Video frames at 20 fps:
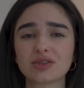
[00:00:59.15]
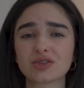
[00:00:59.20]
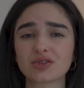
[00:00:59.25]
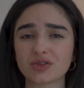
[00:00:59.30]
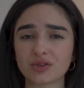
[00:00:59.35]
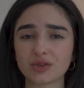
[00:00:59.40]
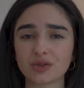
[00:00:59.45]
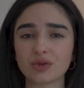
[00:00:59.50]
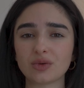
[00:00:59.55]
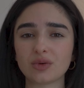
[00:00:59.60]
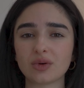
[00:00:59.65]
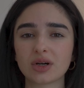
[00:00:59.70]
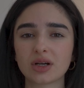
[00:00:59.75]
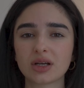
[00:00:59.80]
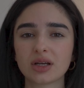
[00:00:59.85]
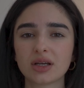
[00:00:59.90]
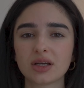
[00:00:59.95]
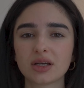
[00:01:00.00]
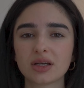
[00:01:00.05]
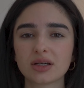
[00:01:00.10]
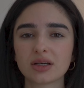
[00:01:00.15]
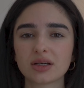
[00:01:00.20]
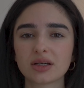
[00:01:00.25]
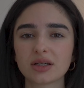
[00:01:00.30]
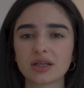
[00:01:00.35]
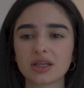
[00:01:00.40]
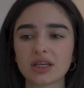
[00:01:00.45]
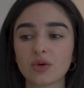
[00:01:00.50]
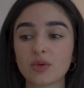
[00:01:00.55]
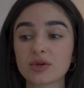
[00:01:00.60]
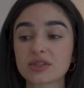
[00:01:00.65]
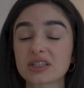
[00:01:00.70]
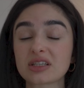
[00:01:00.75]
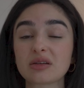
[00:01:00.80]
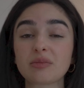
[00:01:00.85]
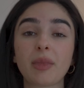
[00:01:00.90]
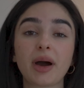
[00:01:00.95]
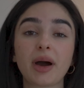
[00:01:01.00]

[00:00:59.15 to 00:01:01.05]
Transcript: true. It wasn't in